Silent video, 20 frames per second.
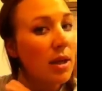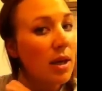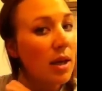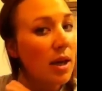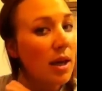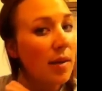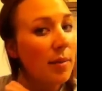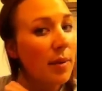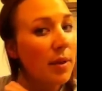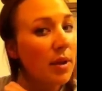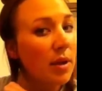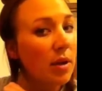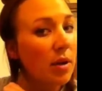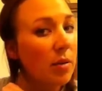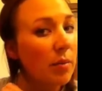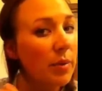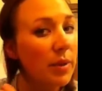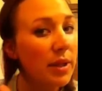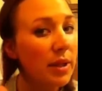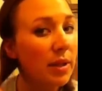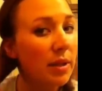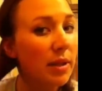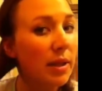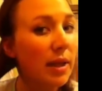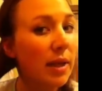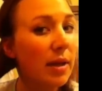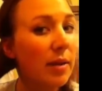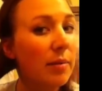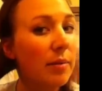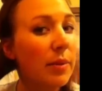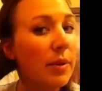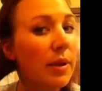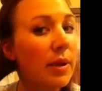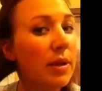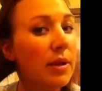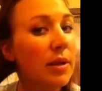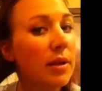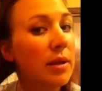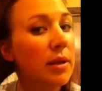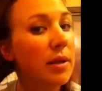I'm going to open the clamp
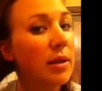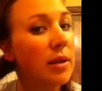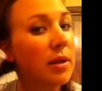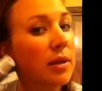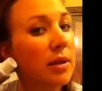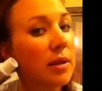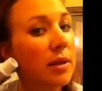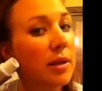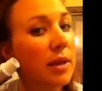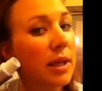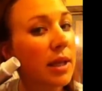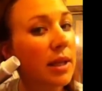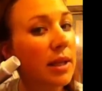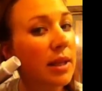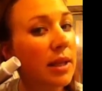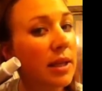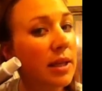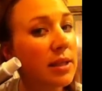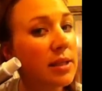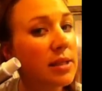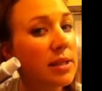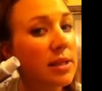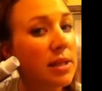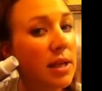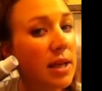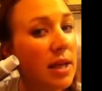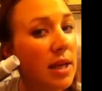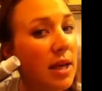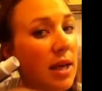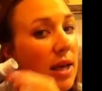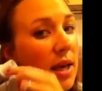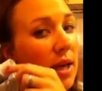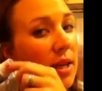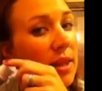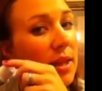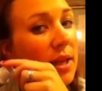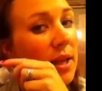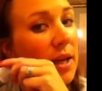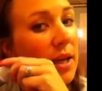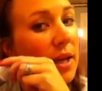like this,
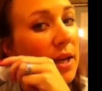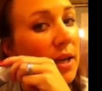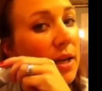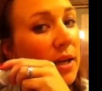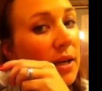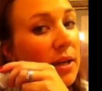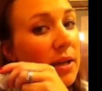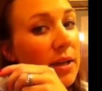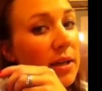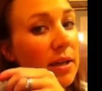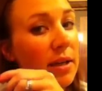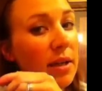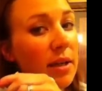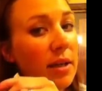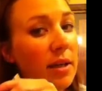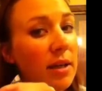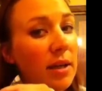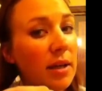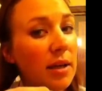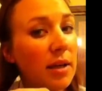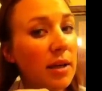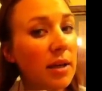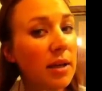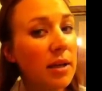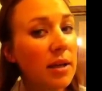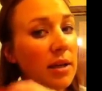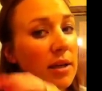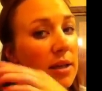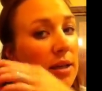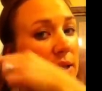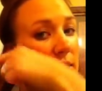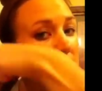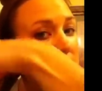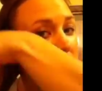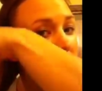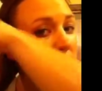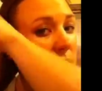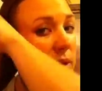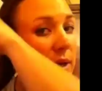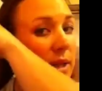and the hair is
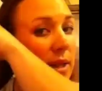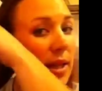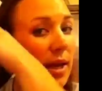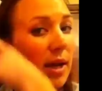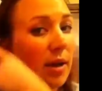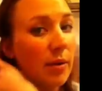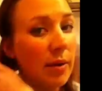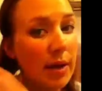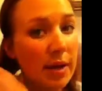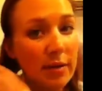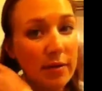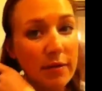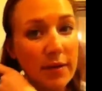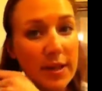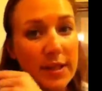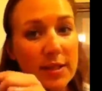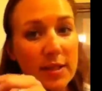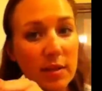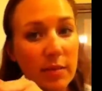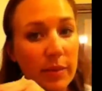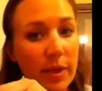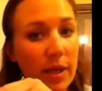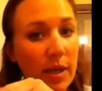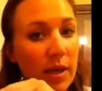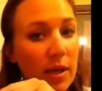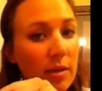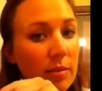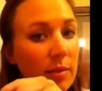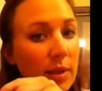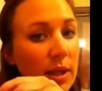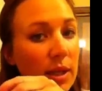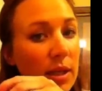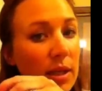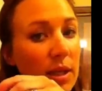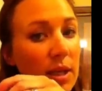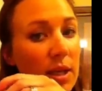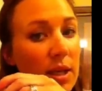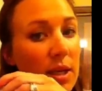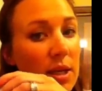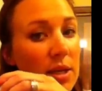going that way, facing behind me.
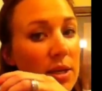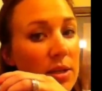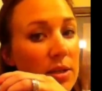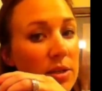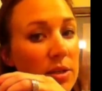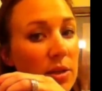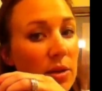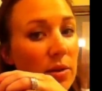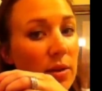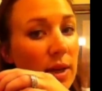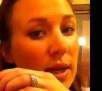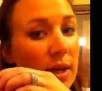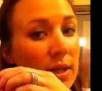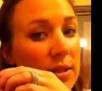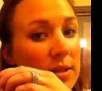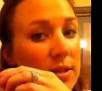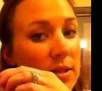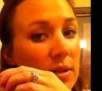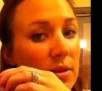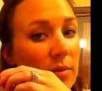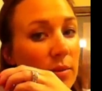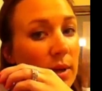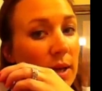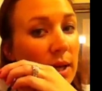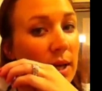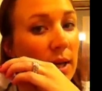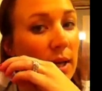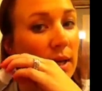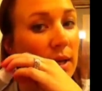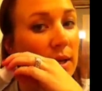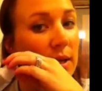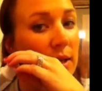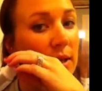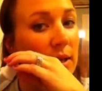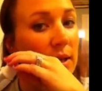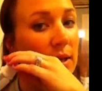So that's the way